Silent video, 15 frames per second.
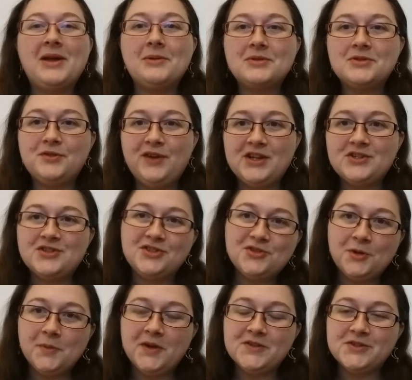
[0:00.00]
able to arrange to
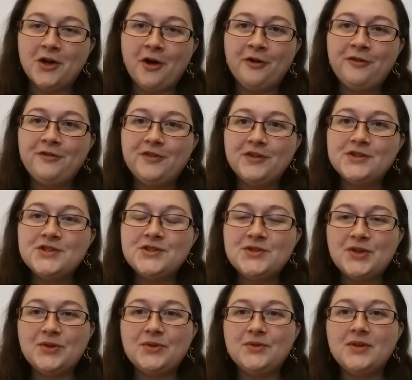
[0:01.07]
drop those off
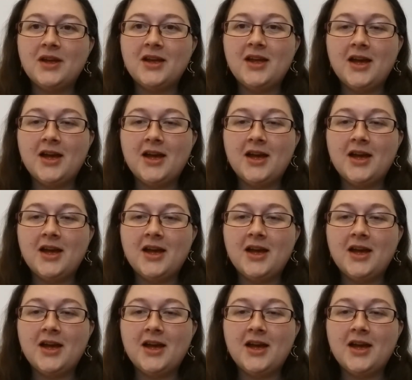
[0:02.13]
soon.